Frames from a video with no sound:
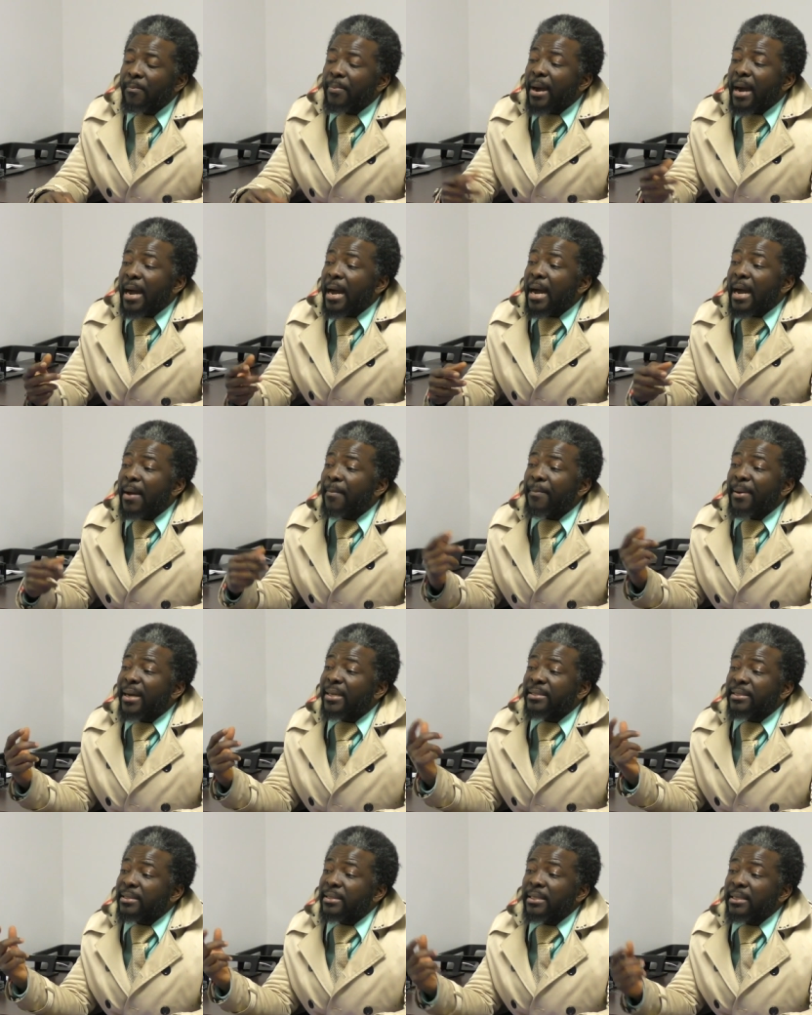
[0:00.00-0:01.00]

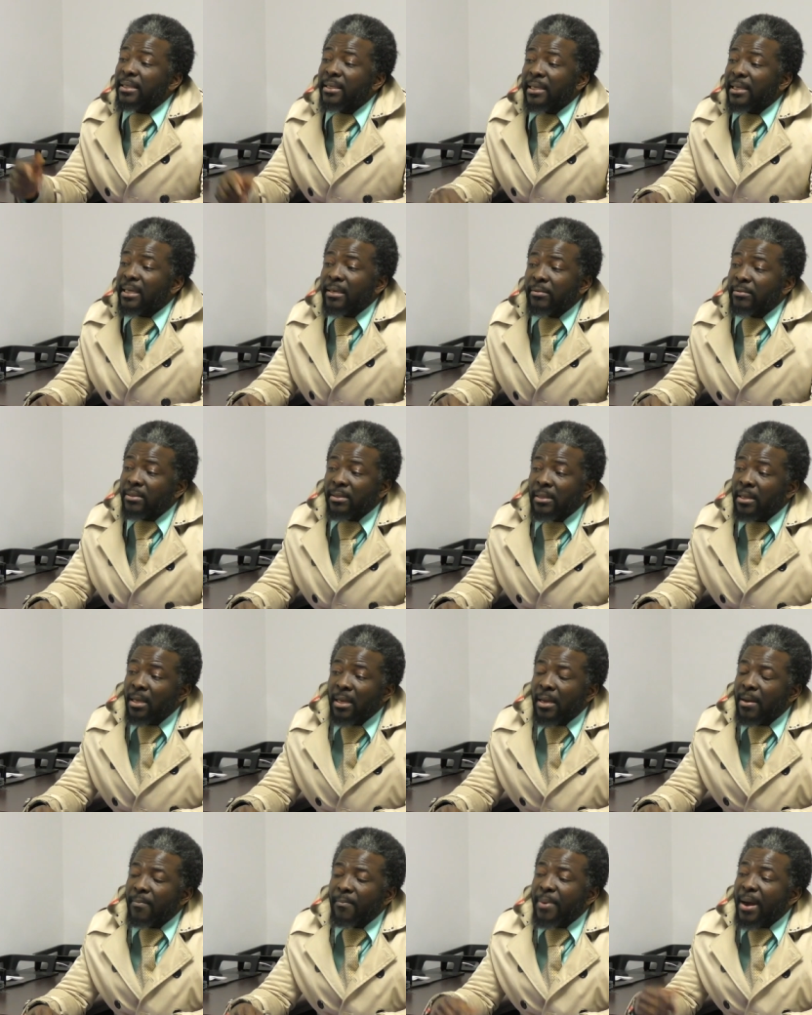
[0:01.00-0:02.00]
Papa Shee,
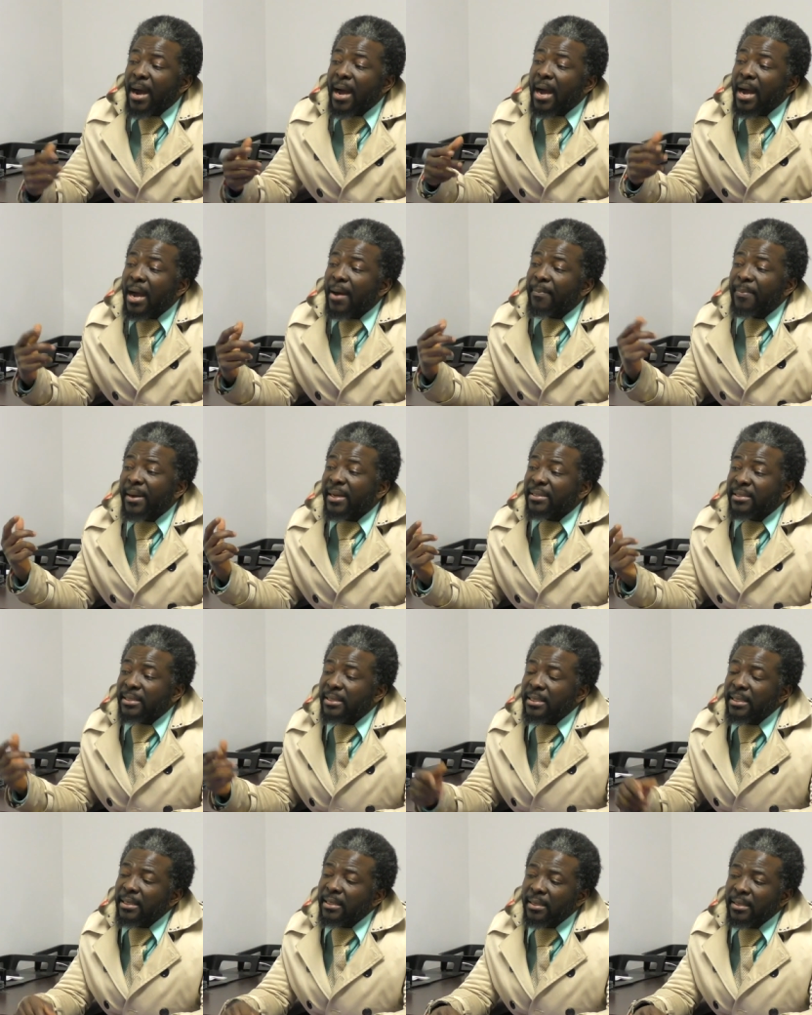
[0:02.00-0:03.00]
Papa
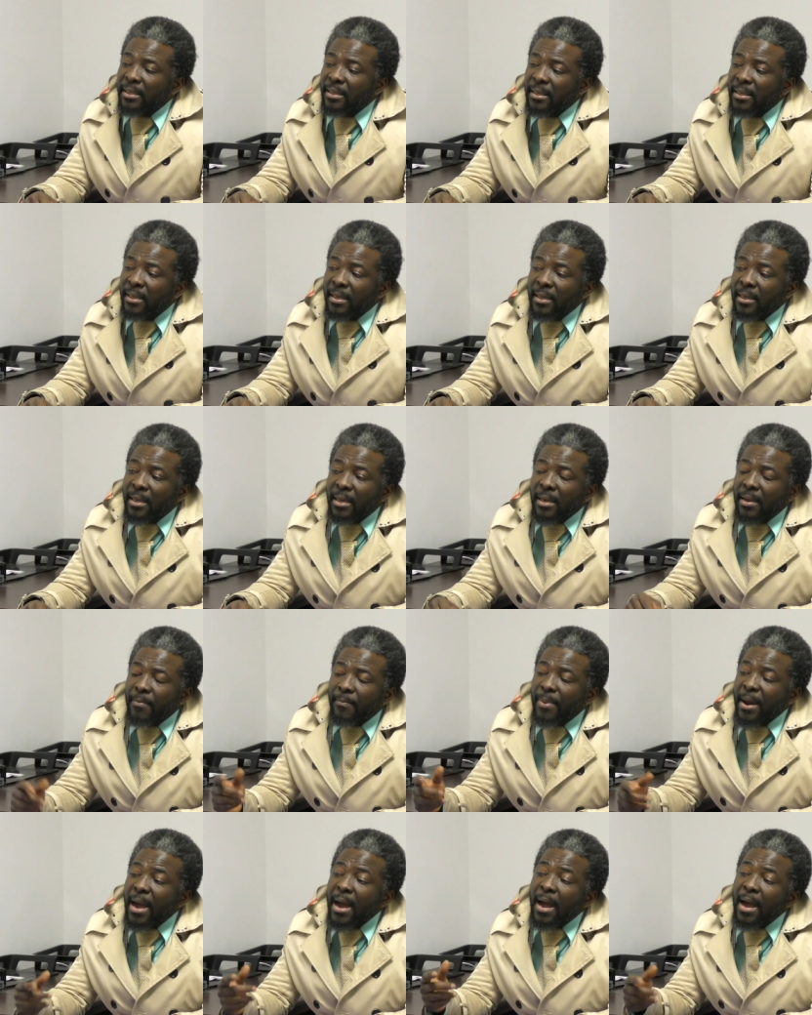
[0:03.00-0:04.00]
Shee,
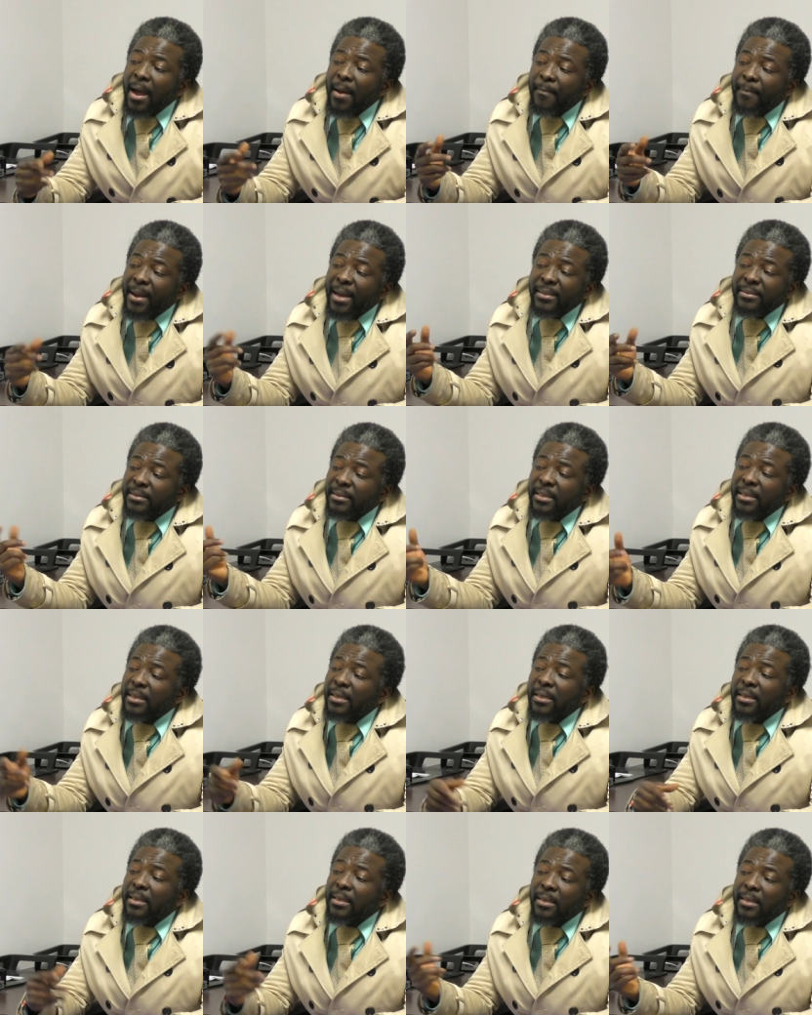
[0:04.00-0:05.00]
Papa
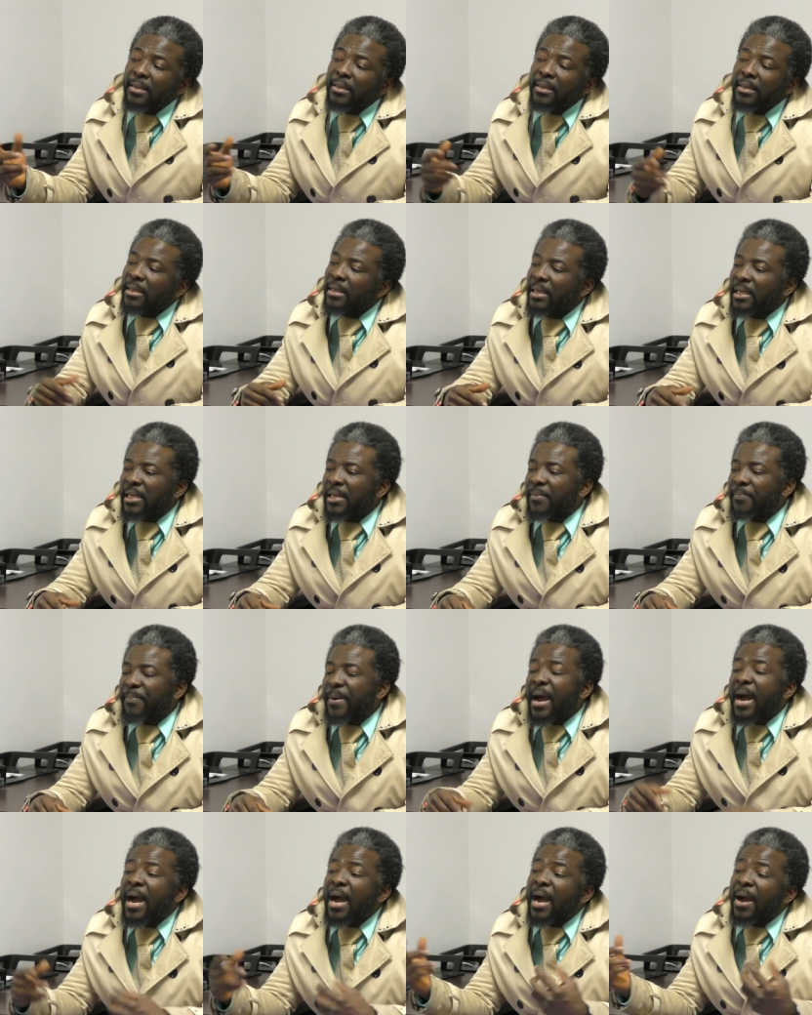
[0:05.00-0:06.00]
Shee,
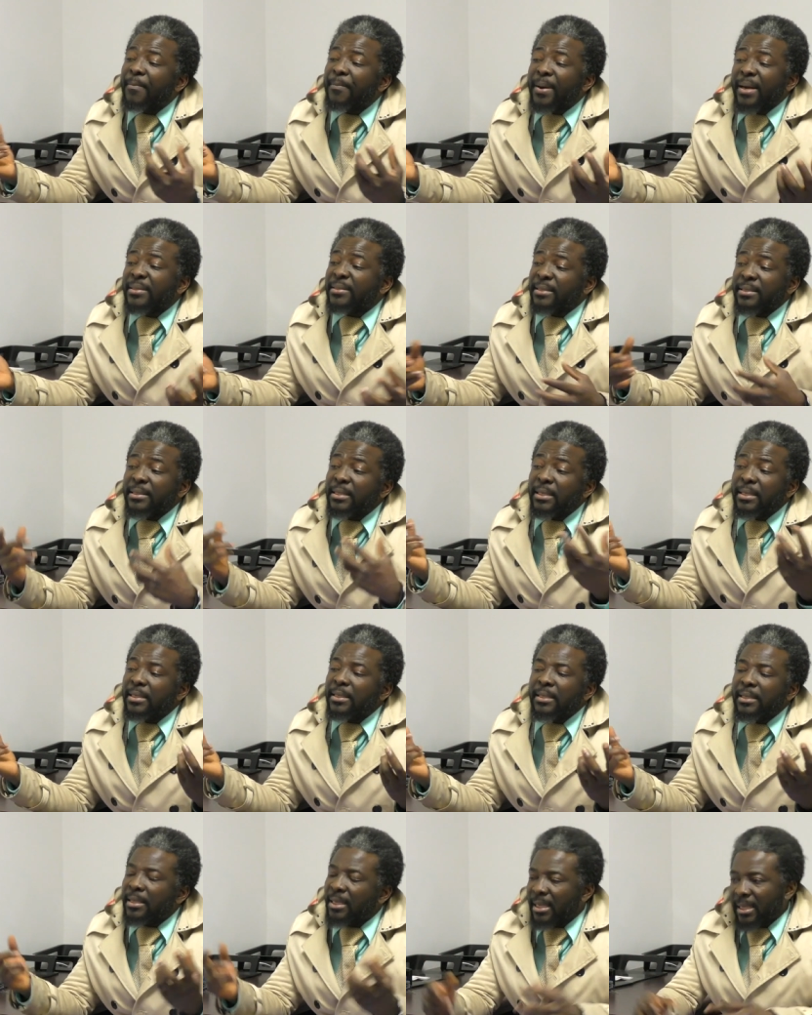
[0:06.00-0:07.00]
Papa
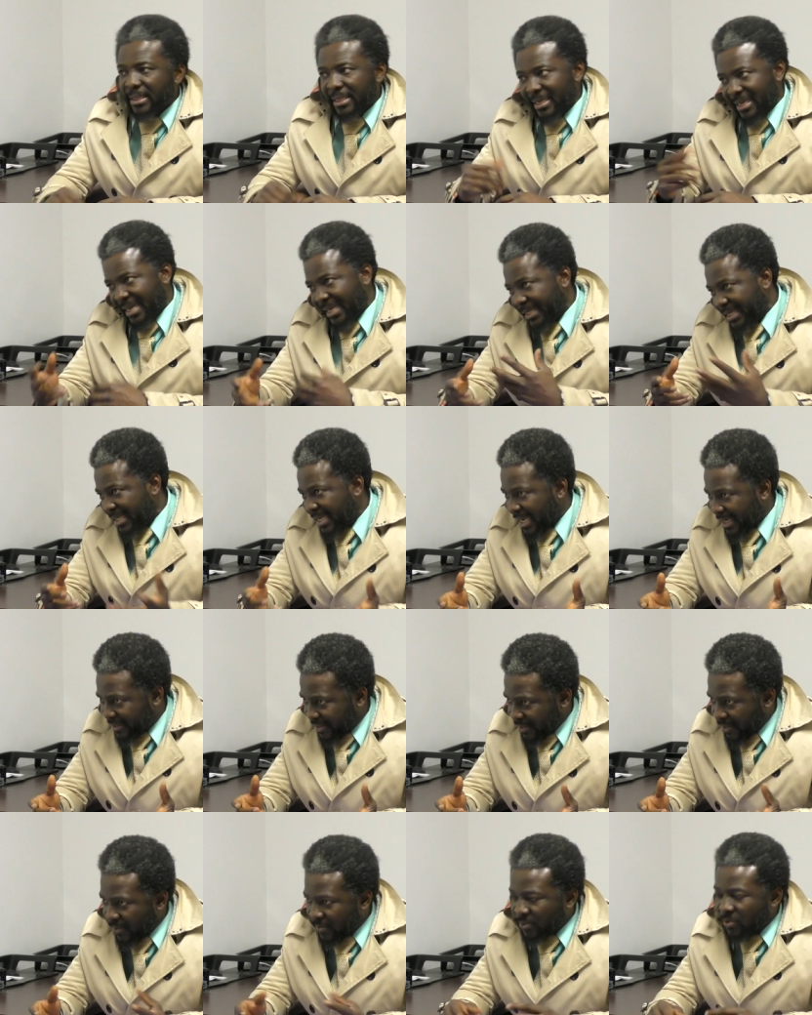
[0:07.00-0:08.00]
Shee. I did that
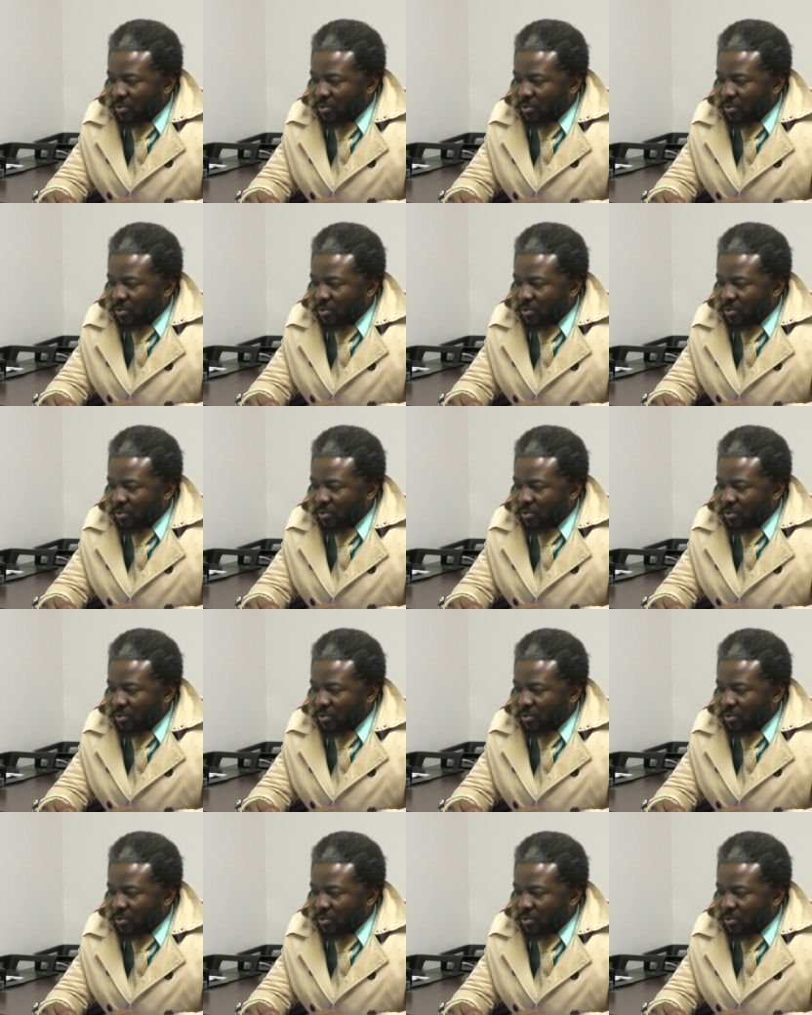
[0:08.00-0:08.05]
song.